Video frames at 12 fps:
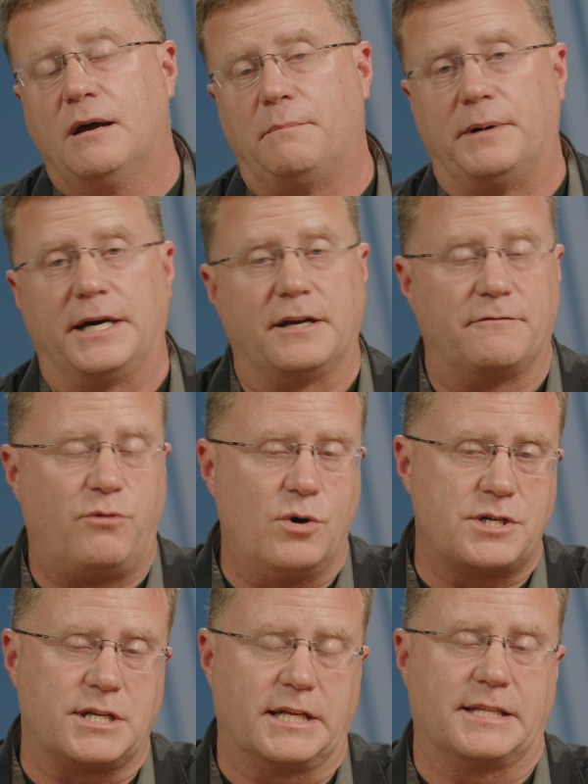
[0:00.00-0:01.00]
but
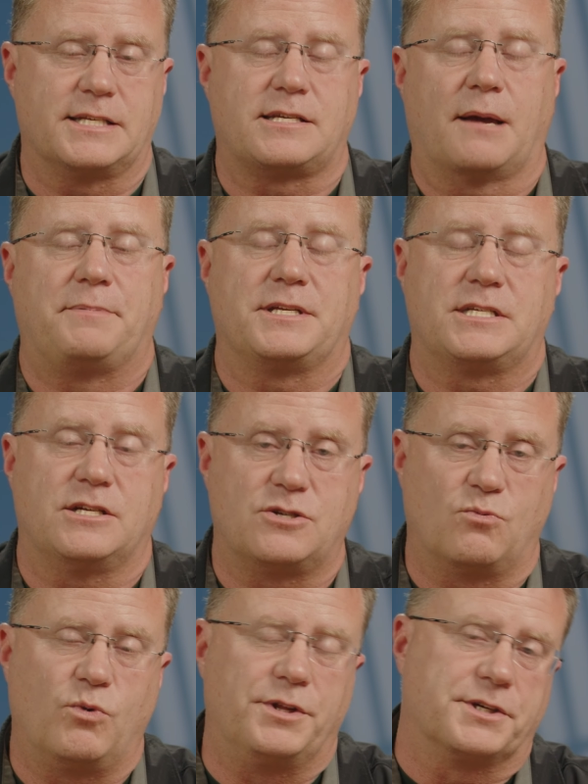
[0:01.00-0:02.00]
unfortunately, this type of
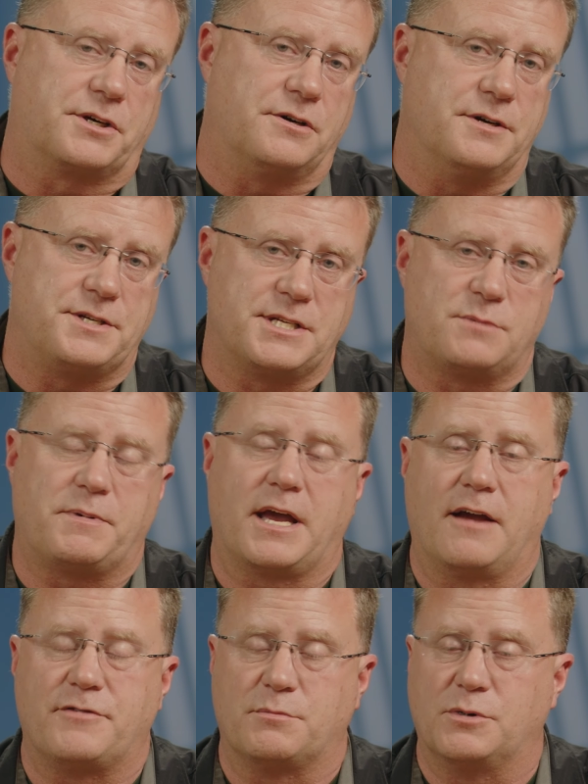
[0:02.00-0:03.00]
decision will encourage this
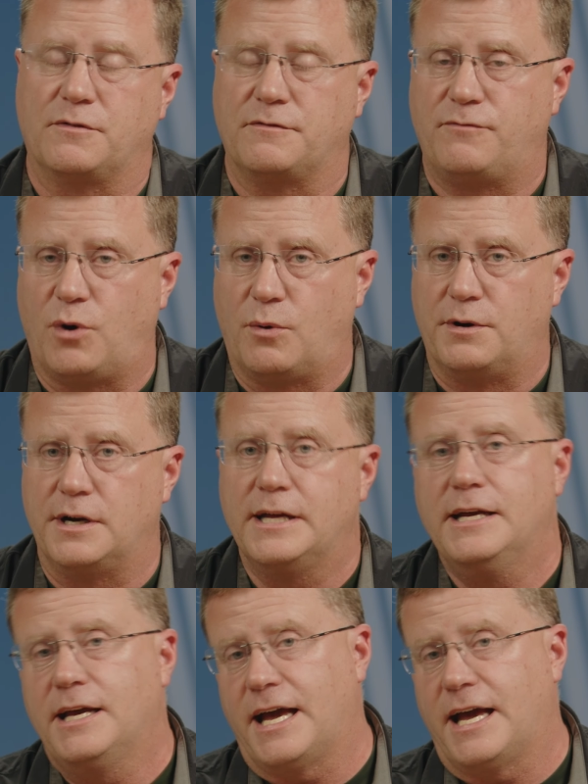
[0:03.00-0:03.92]
behavior moving forward,